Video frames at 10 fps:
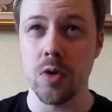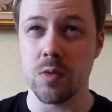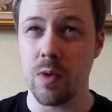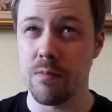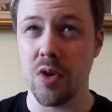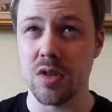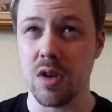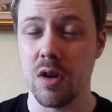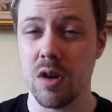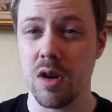with Monster
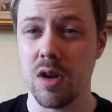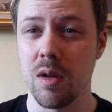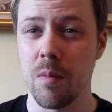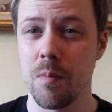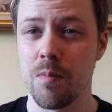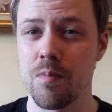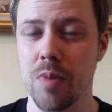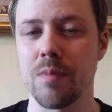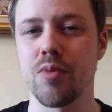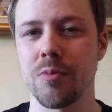Hunter,
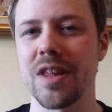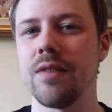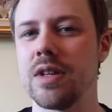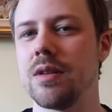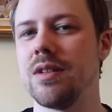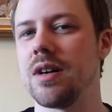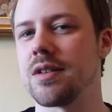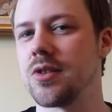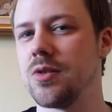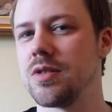but I'd probably give it to
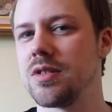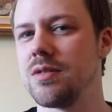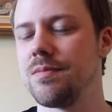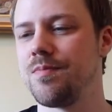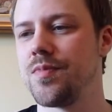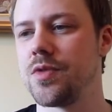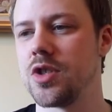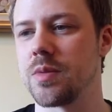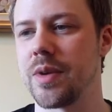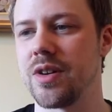Dark Souls,
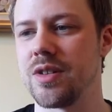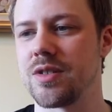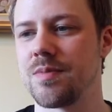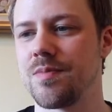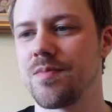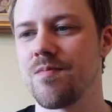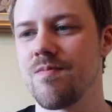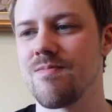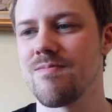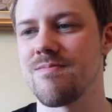just because
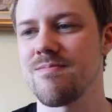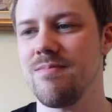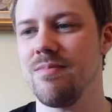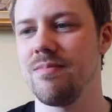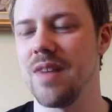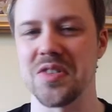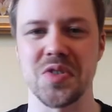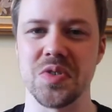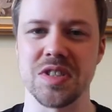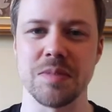Dark
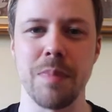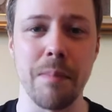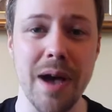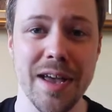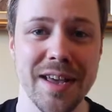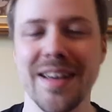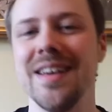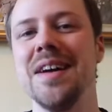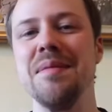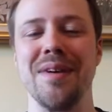Souls is my bae.
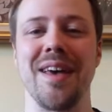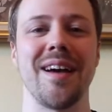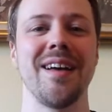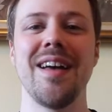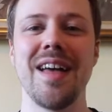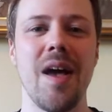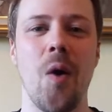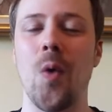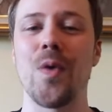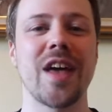But yeah,
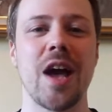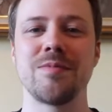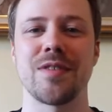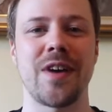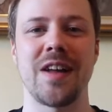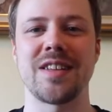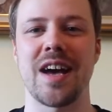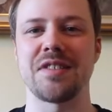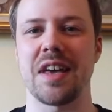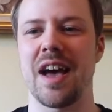all the games are
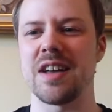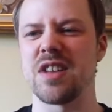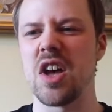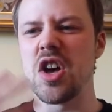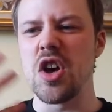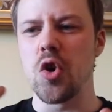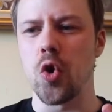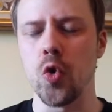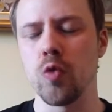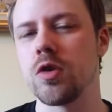fantastic. It has
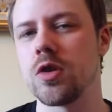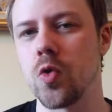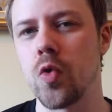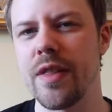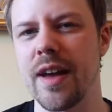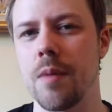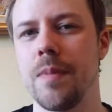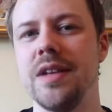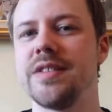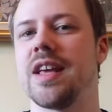cool story that you
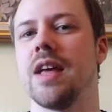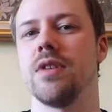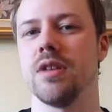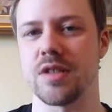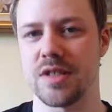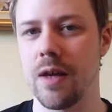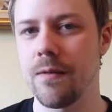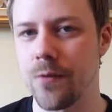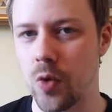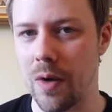piece together
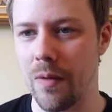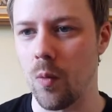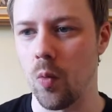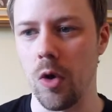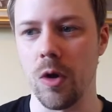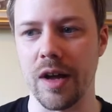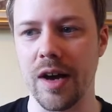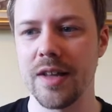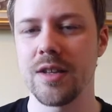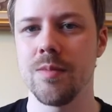yourself throughout world
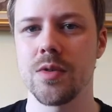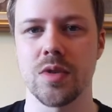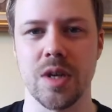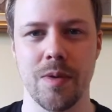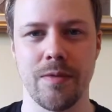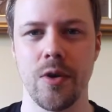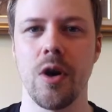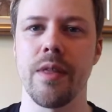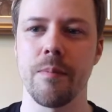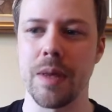items, which I
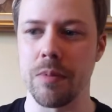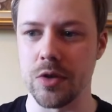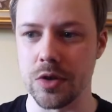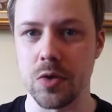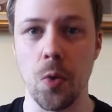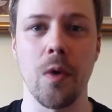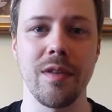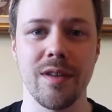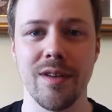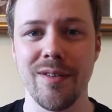prefer than people just
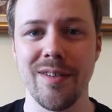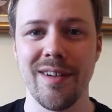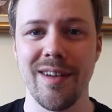talking to you.